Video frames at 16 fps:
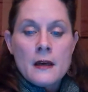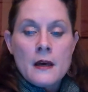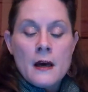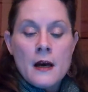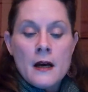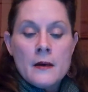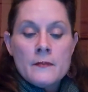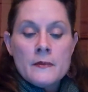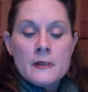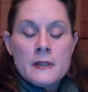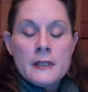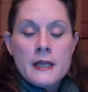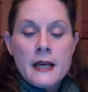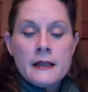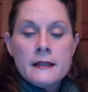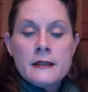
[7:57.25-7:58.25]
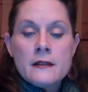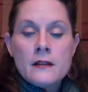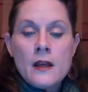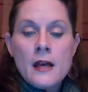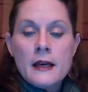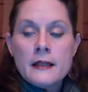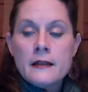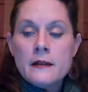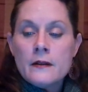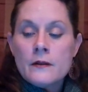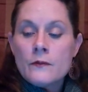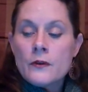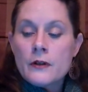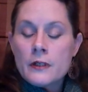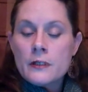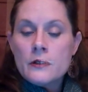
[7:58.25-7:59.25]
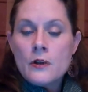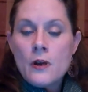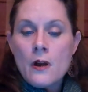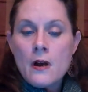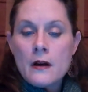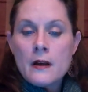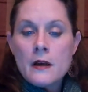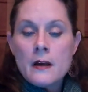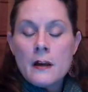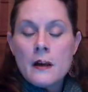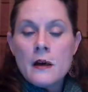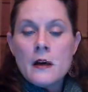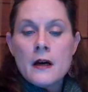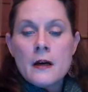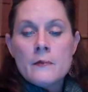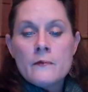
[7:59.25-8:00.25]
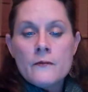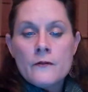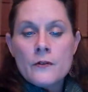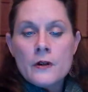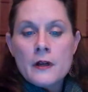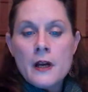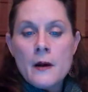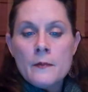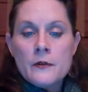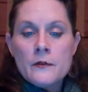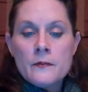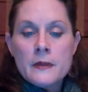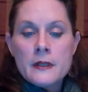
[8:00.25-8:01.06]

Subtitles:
The next slide, we're going to talk for a couple of